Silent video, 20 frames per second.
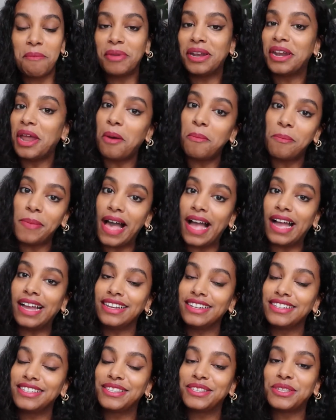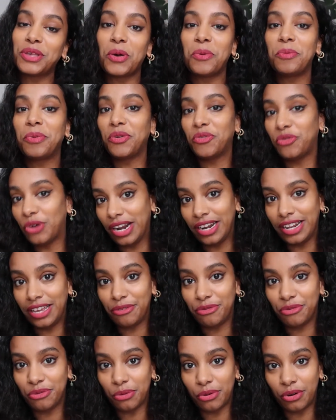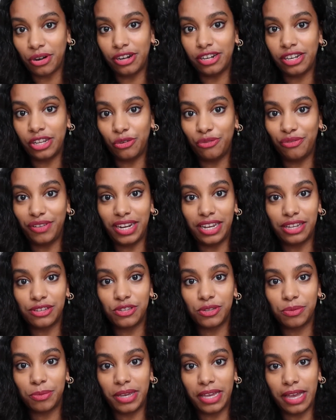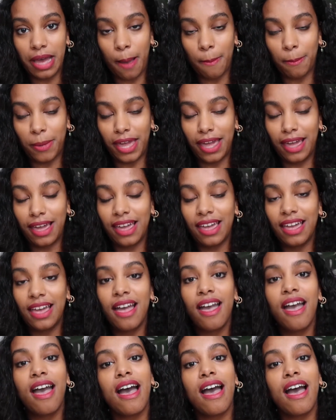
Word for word: but now i'm back so be ready for new videos to be coming